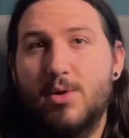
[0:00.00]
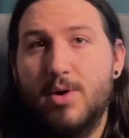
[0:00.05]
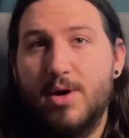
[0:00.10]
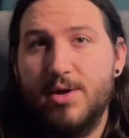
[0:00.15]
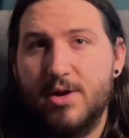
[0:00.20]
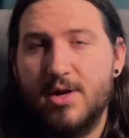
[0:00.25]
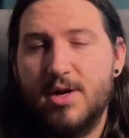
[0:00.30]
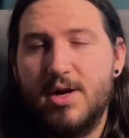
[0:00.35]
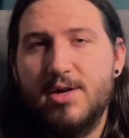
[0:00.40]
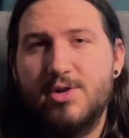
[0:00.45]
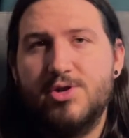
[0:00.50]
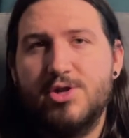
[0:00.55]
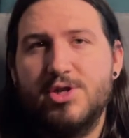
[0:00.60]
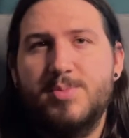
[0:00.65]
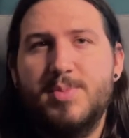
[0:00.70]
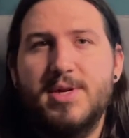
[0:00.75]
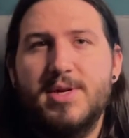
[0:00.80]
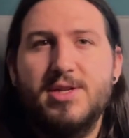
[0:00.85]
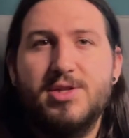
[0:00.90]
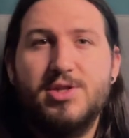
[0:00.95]
other
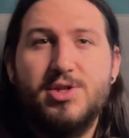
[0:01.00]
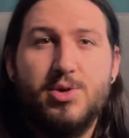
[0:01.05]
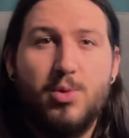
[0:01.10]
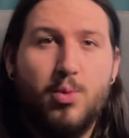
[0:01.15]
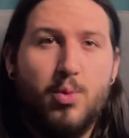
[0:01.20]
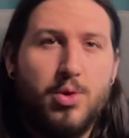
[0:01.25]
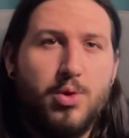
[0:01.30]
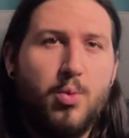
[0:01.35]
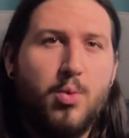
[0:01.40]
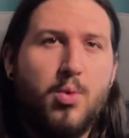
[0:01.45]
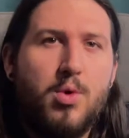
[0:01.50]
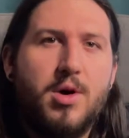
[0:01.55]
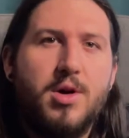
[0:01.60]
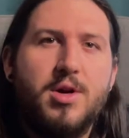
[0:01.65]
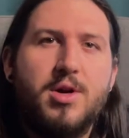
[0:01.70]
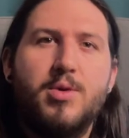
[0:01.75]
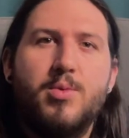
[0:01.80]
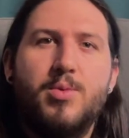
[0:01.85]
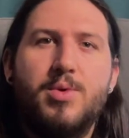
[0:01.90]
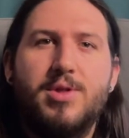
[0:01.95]
contrast paints, with
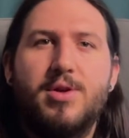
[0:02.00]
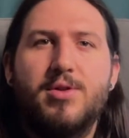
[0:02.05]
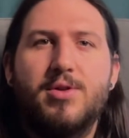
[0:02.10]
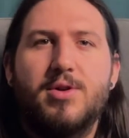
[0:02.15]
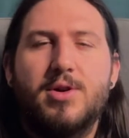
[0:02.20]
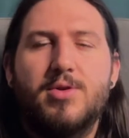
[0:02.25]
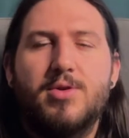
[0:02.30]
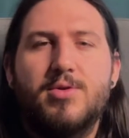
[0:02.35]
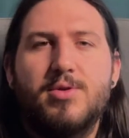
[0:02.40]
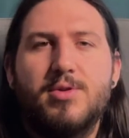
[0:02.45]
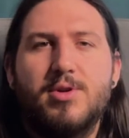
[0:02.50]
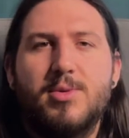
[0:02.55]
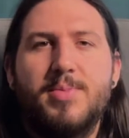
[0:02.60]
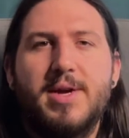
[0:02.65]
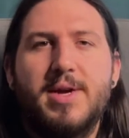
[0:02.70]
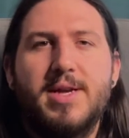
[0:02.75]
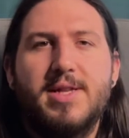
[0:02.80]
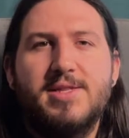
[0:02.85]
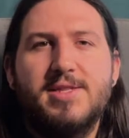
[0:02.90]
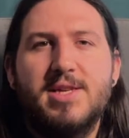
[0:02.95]
water, with other acrylic
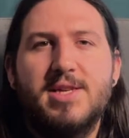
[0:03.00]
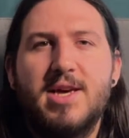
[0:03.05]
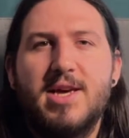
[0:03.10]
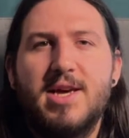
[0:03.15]
paints,